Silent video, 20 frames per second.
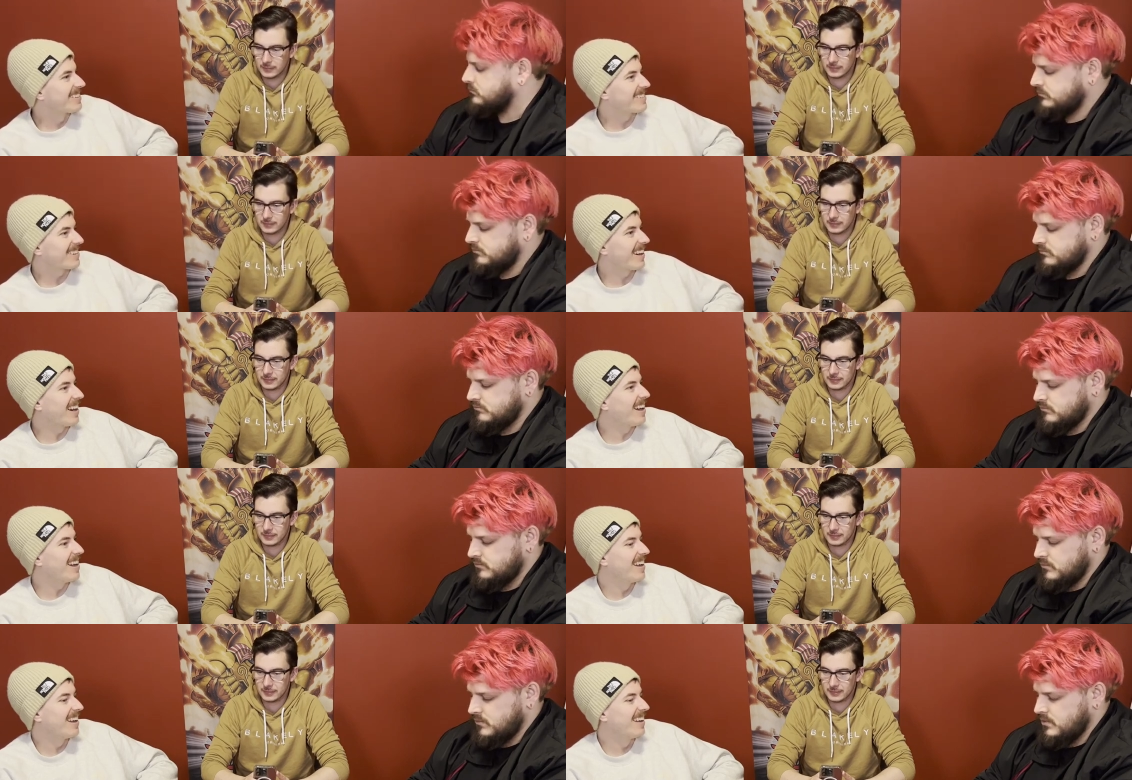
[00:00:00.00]

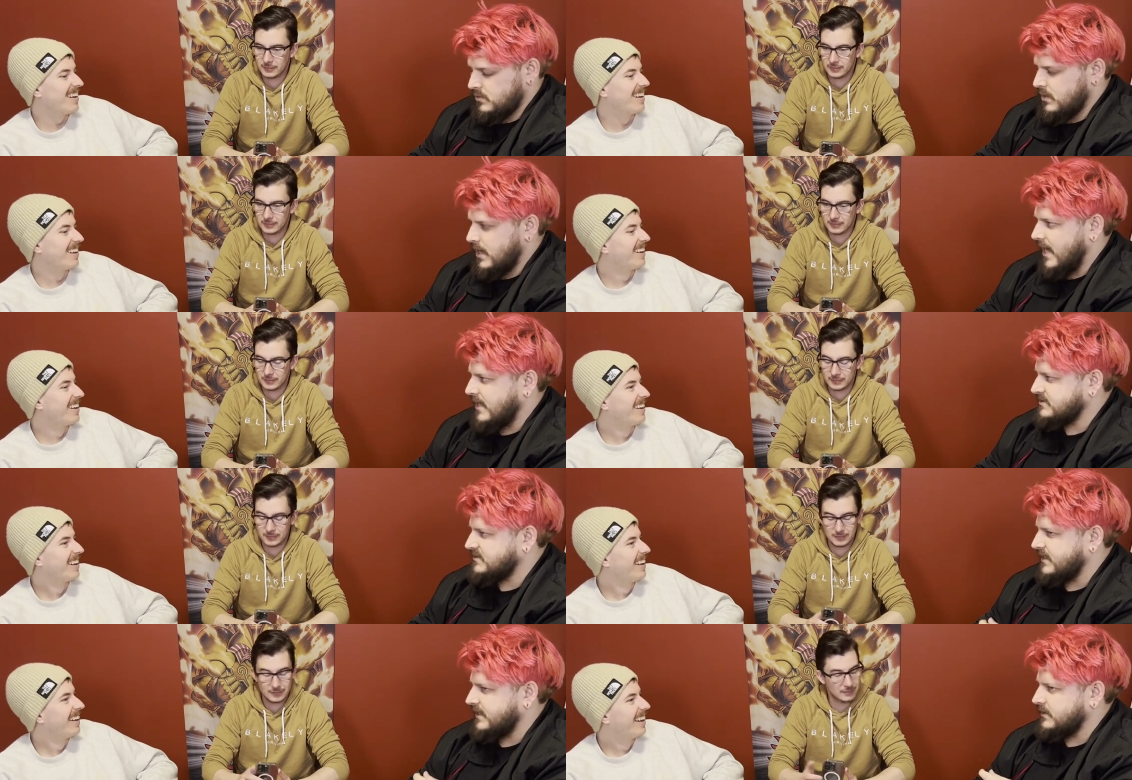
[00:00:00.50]
Speaker 1: Sorry.
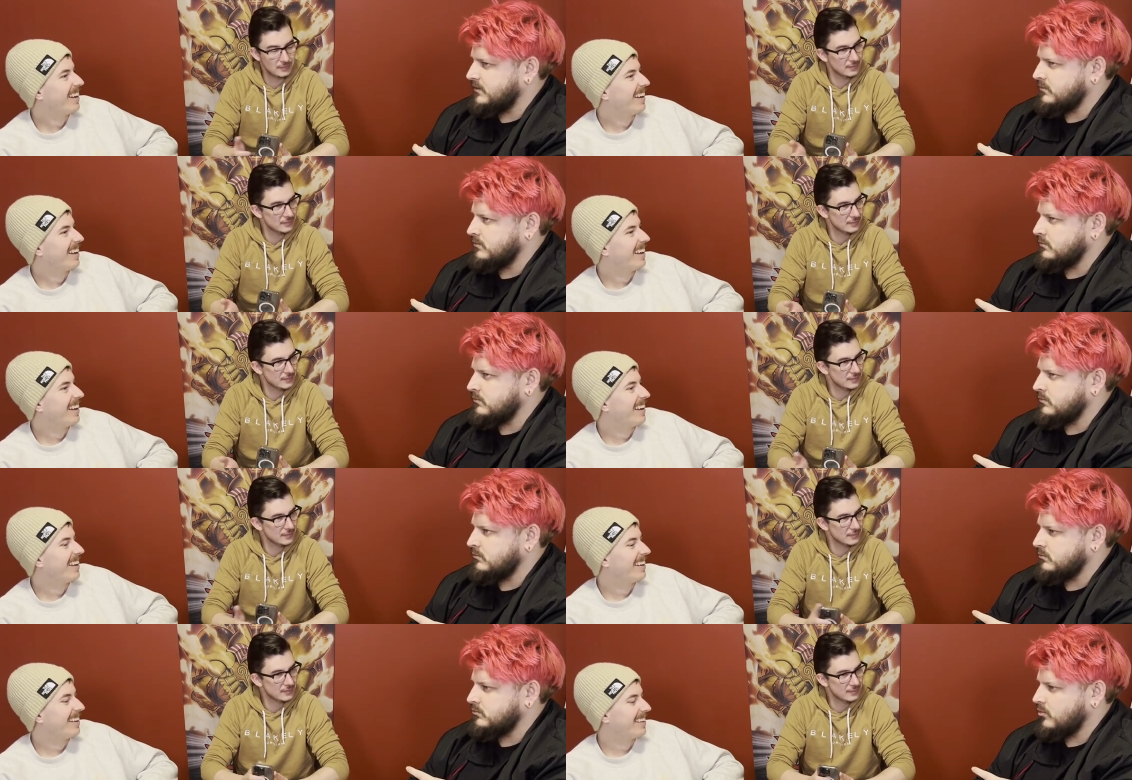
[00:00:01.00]
As
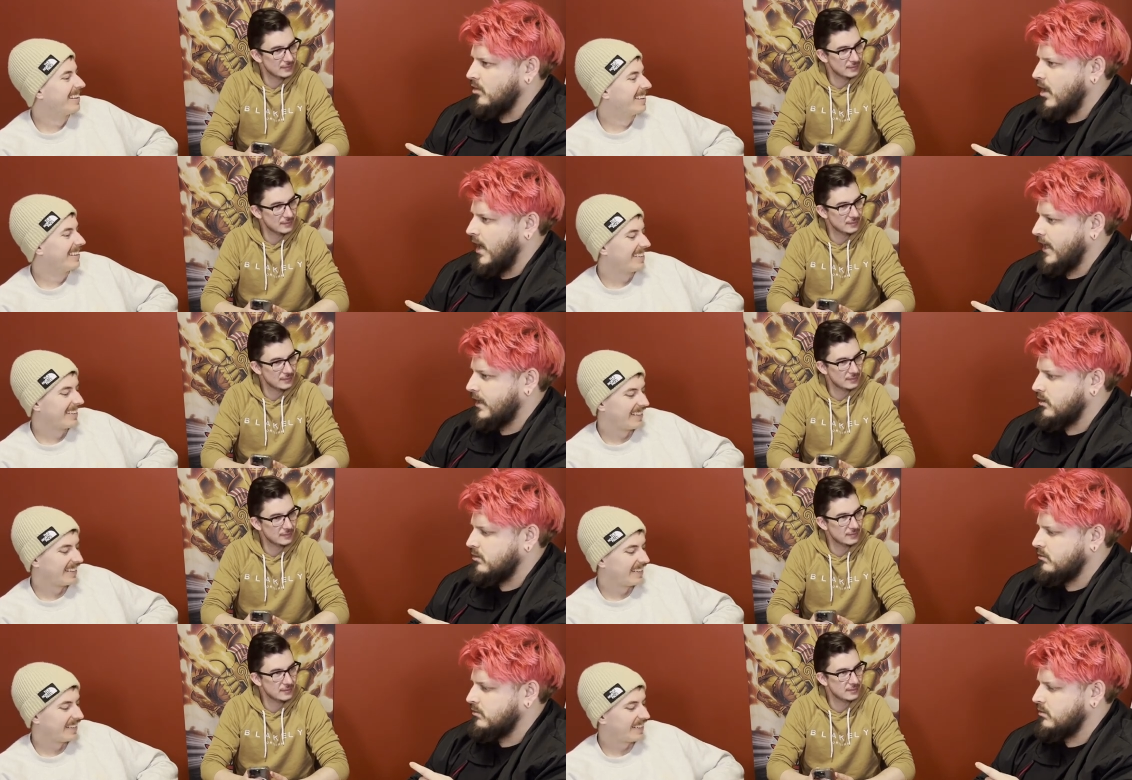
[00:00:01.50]
in,
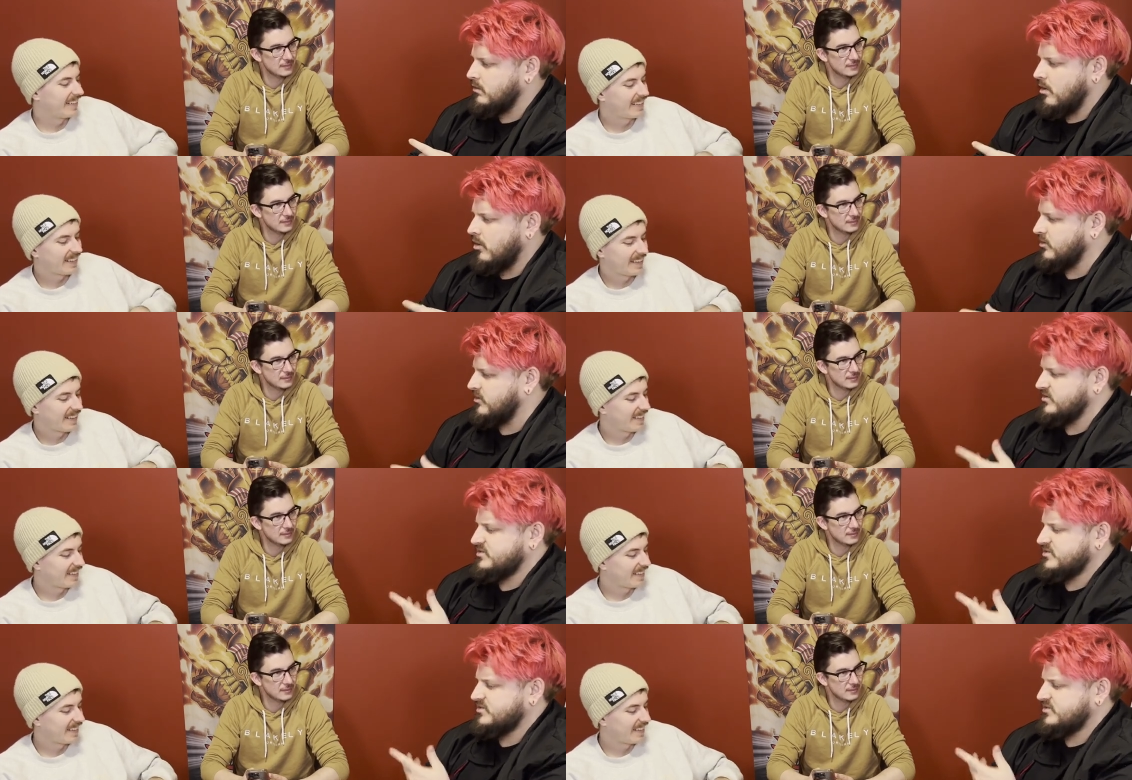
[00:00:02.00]
like uh, on a